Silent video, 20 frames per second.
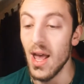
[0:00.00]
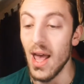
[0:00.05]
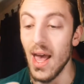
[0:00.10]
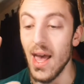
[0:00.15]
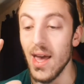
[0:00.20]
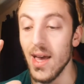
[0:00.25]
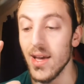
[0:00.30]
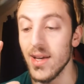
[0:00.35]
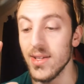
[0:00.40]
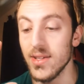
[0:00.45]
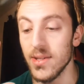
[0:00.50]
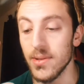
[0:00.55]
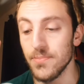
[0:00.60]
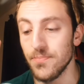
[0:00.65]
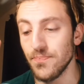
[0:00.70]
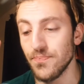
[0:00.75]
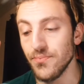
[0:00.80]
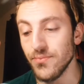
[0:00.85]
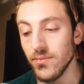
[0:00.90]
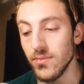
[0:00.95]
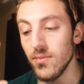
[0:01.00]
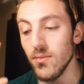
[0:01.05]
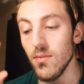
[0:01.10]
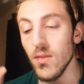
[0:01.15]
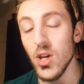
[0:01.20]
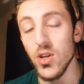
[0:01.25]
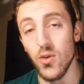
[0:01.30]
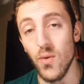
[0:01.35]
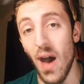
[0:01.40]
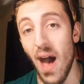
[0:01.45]
And
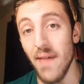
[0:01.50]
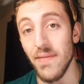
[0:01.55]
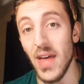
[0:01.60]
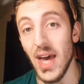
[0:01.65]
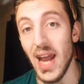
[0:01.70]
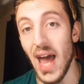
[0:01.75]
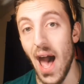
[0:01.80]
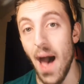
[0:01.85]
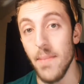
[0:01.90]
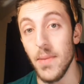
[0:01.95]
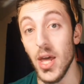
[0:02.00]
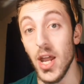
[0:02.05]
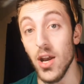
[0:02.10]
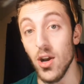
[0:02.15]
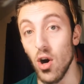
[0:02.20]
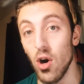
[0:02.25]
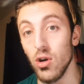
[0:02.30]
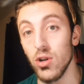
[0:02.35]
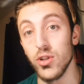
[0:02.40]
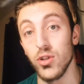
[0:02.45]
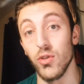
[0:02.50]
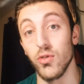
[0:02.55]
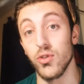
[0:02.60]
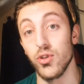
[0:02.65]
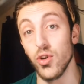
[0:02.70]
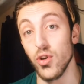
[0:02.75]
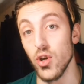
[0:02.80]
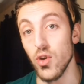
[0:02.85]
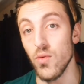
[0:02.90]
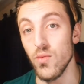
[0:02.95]
you have that habit and also
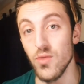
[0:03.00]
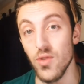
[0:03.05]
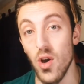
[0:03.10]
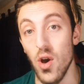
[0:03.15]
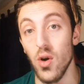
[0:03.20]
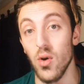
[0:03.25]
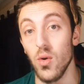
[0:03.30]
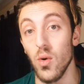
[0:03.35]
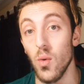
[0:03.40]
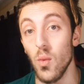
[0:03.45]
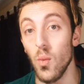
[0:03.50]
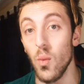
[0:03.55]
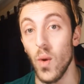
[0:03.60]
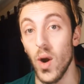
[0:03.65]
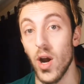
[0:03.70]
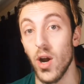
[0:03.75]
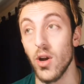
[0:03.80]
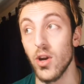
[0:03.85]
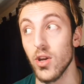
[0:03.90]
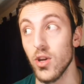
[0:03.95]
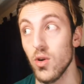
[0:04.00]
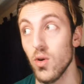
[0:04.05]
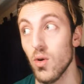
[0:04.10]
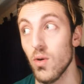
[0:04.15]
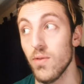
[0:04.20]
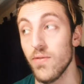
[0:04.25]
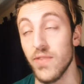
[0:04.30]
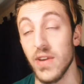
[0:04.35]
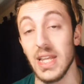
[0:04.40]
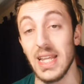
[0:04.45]
so you know where
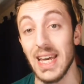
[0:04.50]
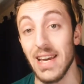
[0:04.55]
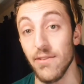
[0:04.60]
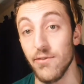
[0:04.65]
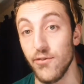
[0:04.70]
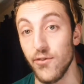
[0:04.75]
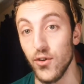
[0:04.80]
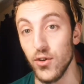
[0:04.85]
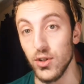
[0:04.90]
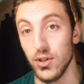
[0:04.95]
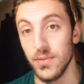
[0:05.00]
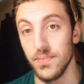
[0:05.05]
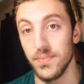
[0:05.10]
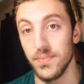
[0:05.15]
you're feeling full.